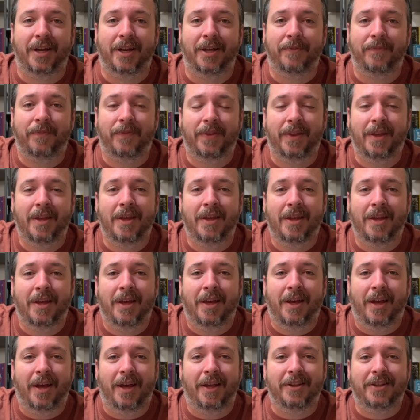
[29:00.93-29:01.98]
it.
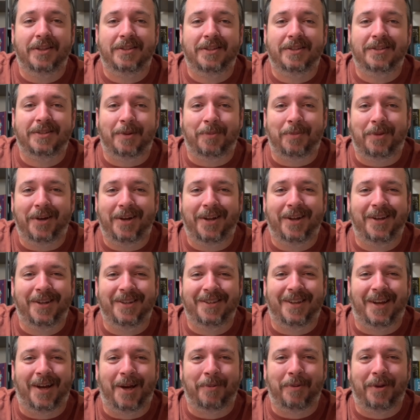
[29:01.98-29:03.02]
And this is something I
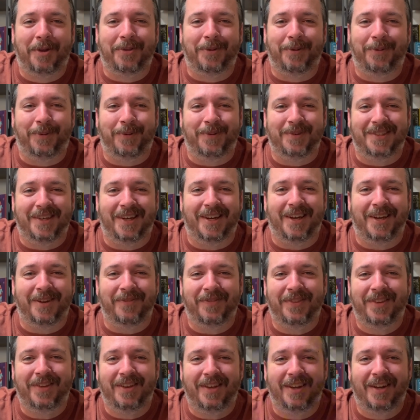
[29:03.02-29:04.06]
didn't talk about the whole
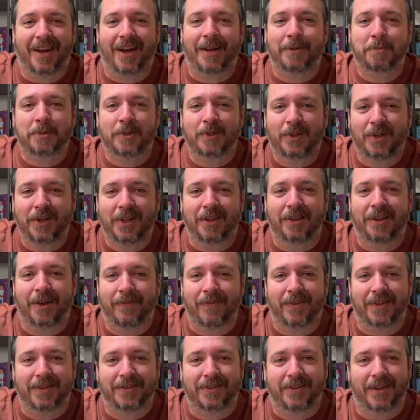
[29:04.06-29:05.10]
time, and I absolutely
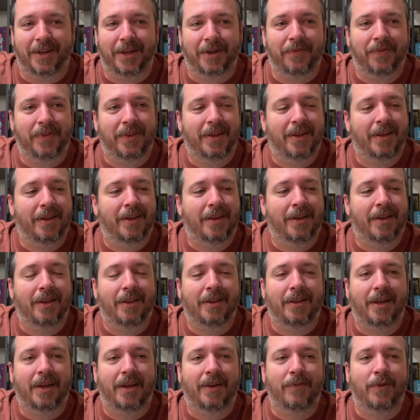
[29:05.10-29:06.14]
love this thing.
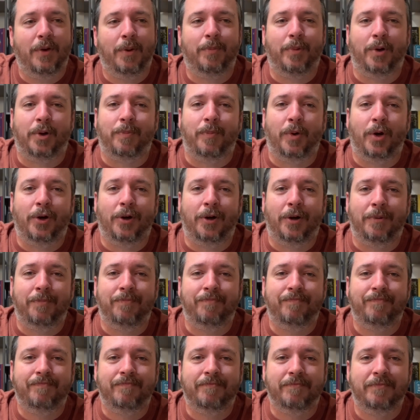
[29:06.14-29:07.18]
They give you a
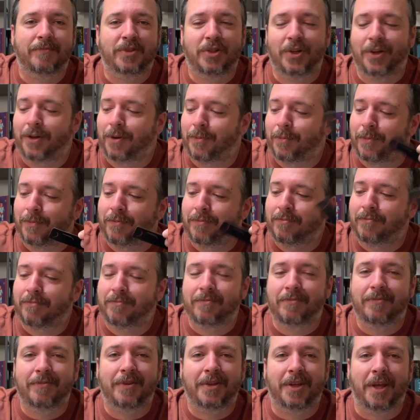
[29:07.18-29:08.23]
bookmarker so you can
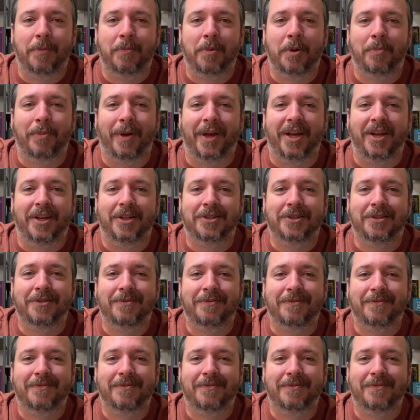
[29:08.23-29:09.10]
keep your page.